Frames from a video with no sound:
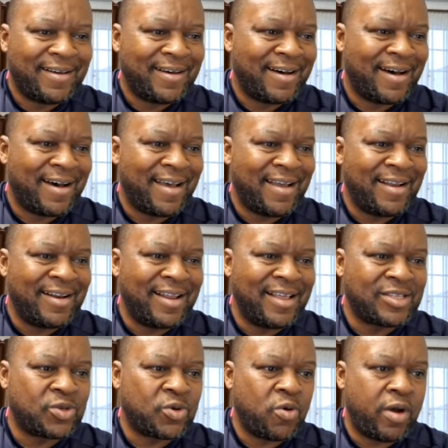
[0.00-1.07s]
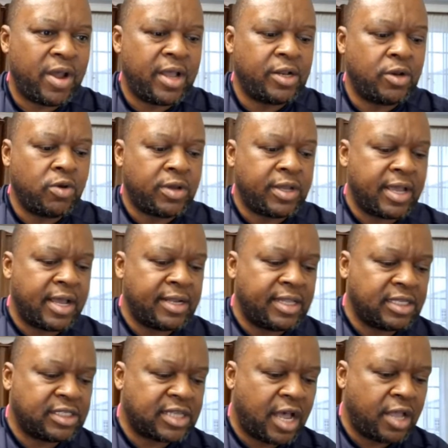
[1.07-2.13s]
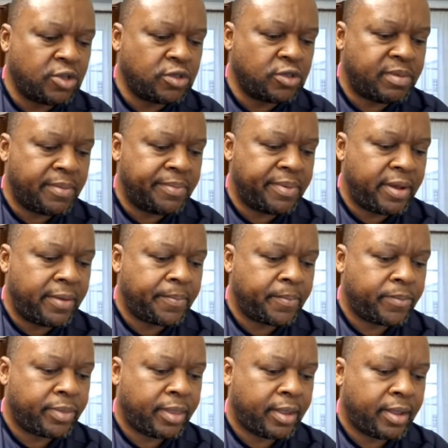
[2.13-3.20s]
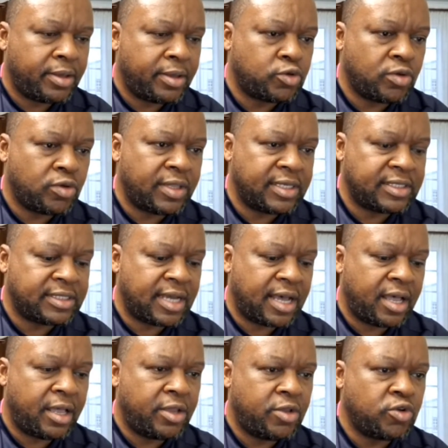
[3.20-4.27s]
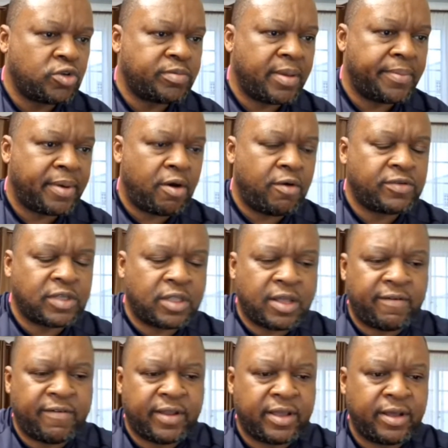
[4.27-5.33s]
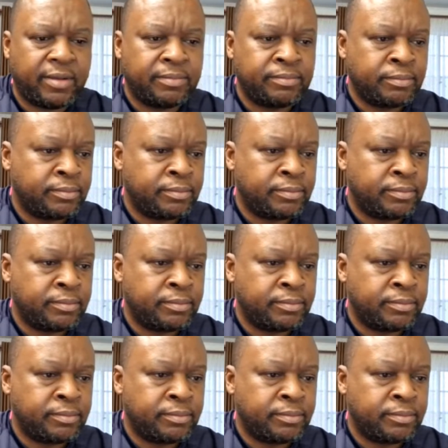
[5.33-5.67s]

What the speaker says: and let's go and look at the Star newspaper. So the Star newspaper of South Africa.